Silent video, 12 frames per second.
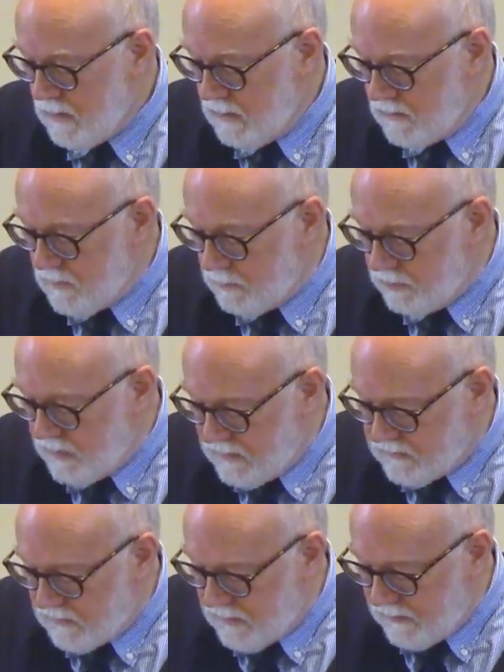the
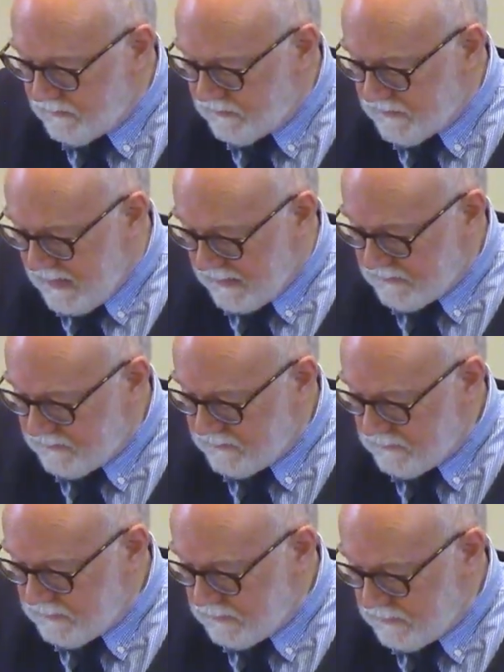pleasure of
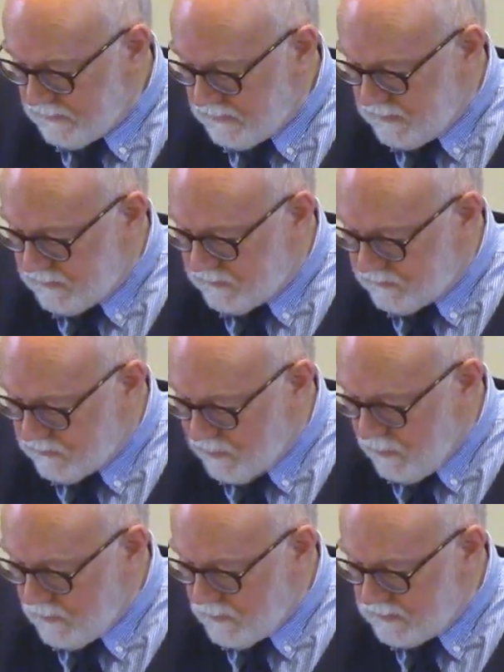sex is
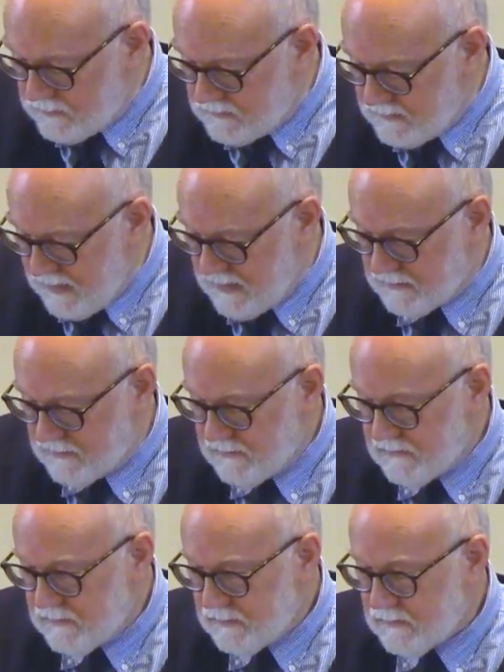so
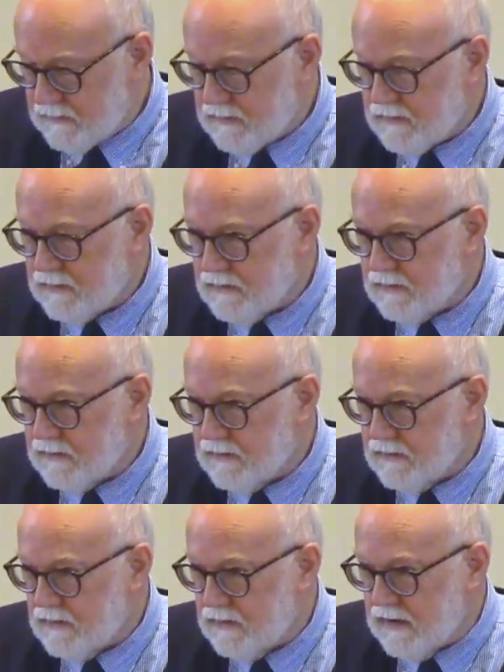intense,
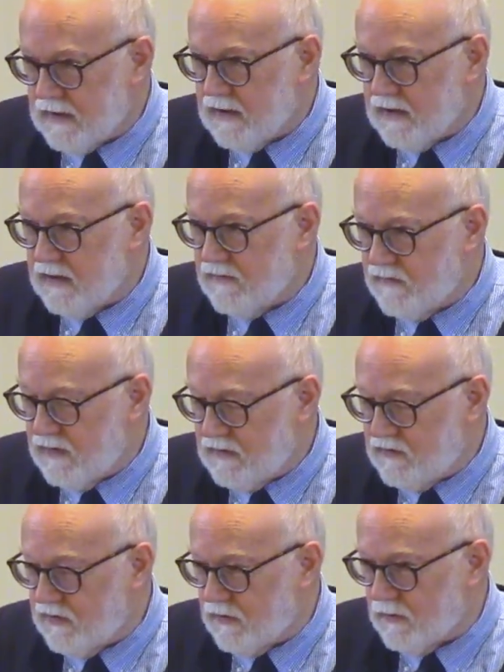it can
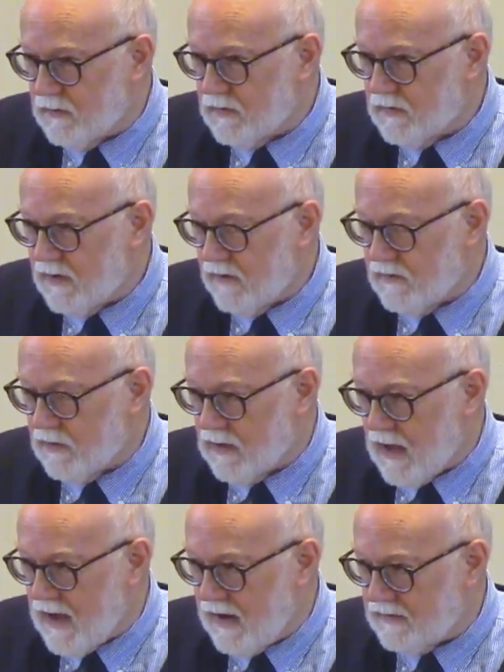convince you of the
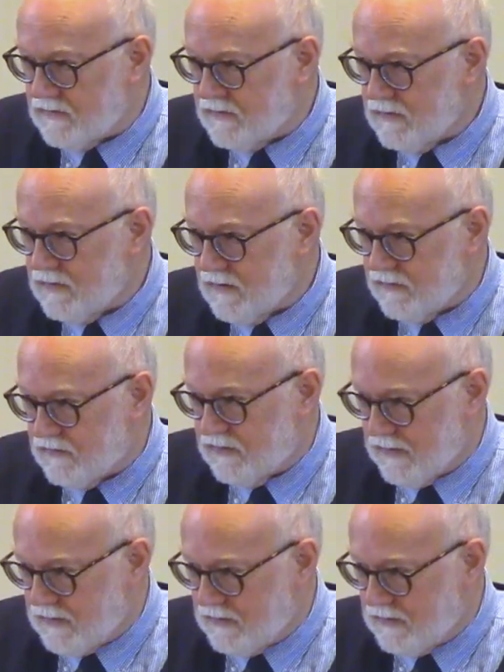lies of Satan.